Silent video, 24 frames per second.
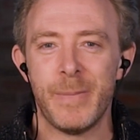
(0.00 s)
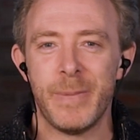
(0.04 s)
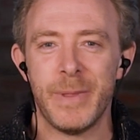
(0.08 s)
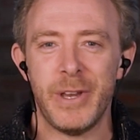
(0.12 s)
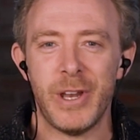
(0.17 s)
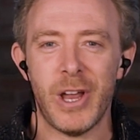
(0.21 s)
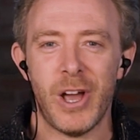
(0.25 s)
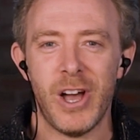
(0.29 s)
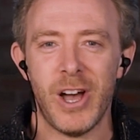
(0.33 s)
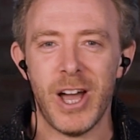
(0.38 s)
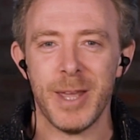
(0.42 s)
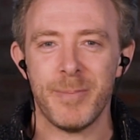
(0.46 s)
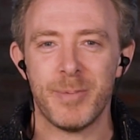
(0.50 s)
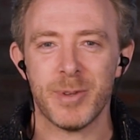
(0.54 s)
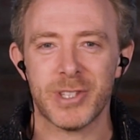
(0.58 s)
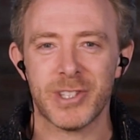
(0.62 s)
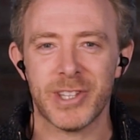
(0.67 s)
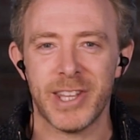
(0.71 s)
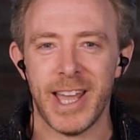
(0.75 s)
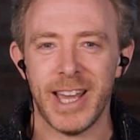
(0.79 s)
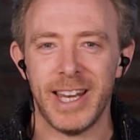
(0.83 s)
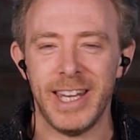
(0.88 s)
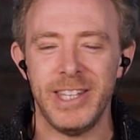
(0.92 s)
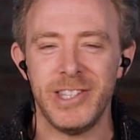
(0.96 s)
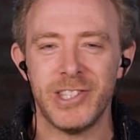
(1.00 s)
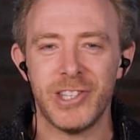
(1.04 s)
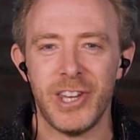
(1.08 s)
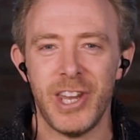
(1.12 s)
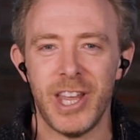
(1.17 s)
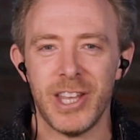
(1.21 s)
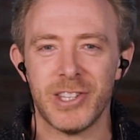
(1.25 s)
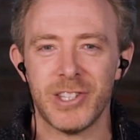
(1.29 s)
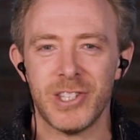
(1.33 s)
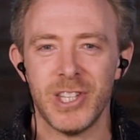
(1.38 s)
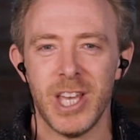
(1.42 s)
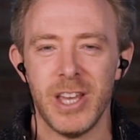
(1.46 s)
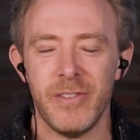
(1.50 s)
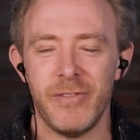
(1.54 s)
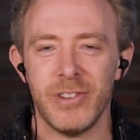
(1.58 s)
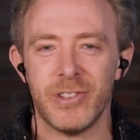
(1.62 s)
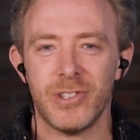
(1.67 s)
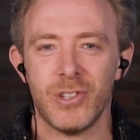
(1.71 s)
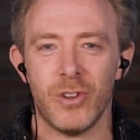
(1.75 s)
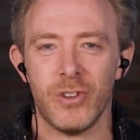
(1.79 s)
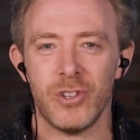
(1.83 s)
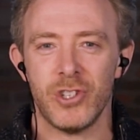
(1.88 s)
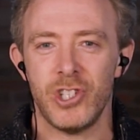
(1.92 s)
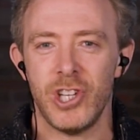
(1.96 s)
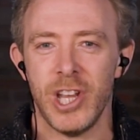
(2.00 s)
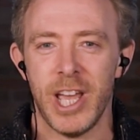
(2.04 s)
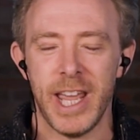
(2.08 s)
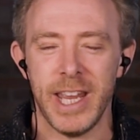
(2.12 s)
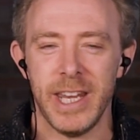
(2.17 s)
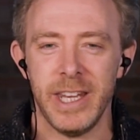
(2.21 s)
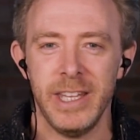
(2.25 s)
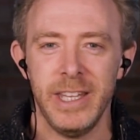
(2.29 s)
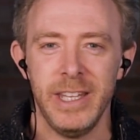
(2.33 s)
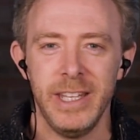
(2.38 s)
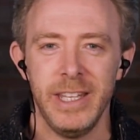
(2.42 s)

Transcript: hyperscale internet service on chain.